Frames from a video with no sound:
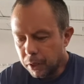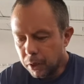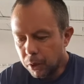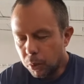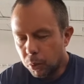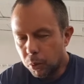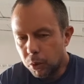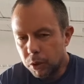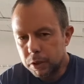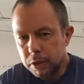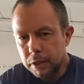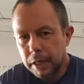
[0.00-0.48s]

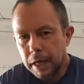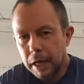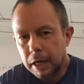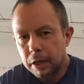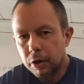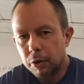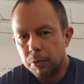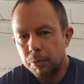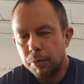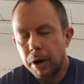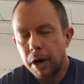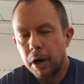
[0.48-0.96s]
what kind
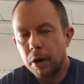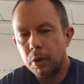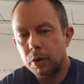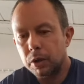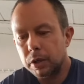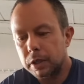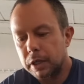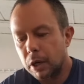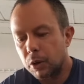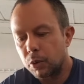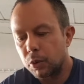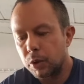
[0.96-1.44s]
of power
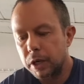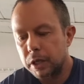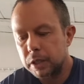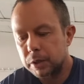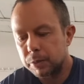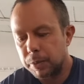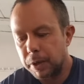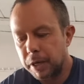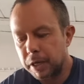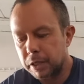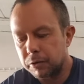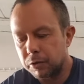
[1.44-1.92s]
can we
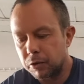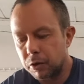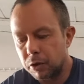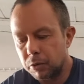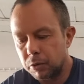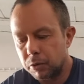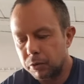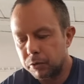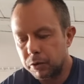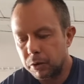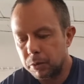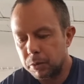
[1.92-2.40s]
expect
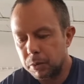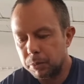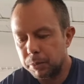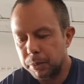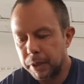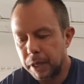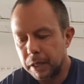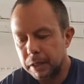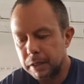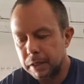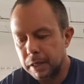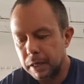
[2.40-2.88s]
from a
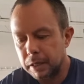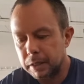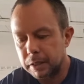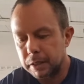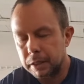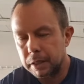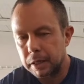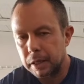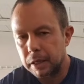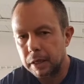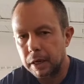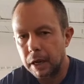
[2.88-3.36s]
built
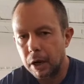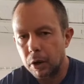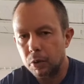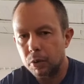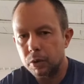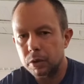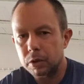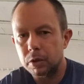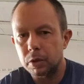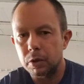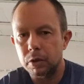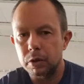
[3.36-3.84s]
engine? And now
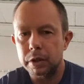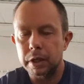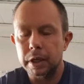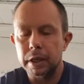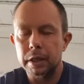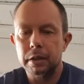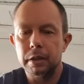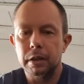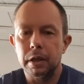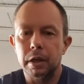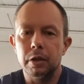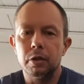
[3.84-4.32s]
we're
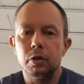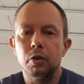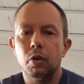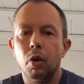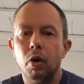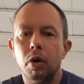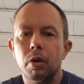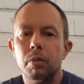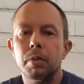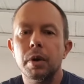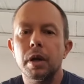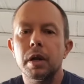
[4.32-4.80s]
talking a
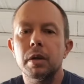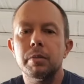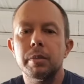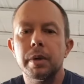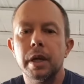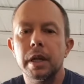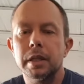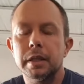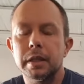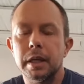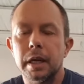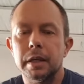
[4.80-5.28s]
normally
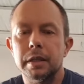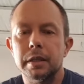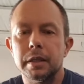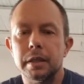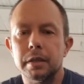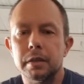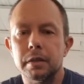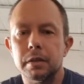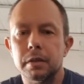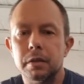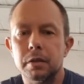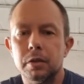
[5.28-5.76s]
built
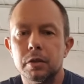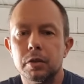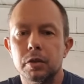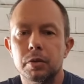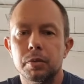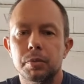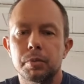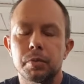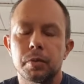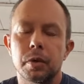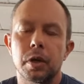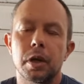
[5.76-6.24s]
engine.
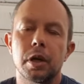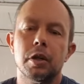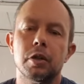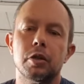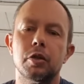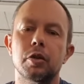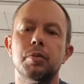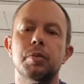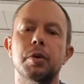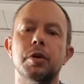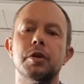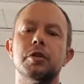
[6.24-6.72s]

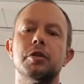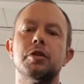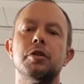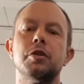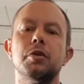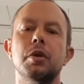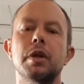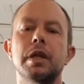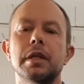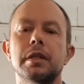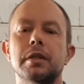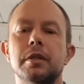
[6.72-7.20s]

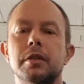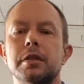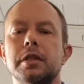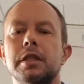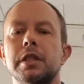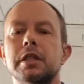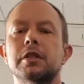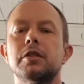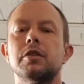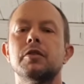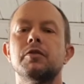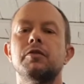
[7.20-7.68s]
2.2 liter
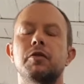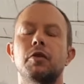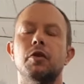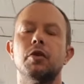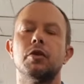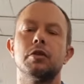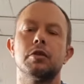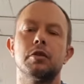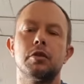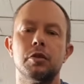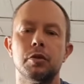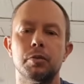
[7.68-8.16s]

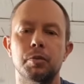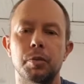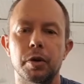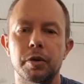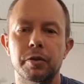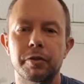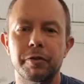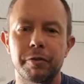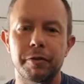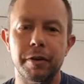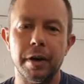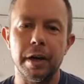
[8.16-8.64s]
604,
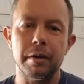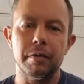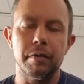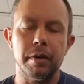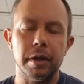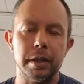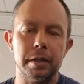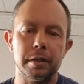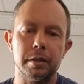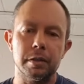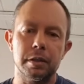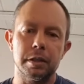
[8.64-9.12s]
2.5
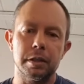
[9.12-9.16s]
liter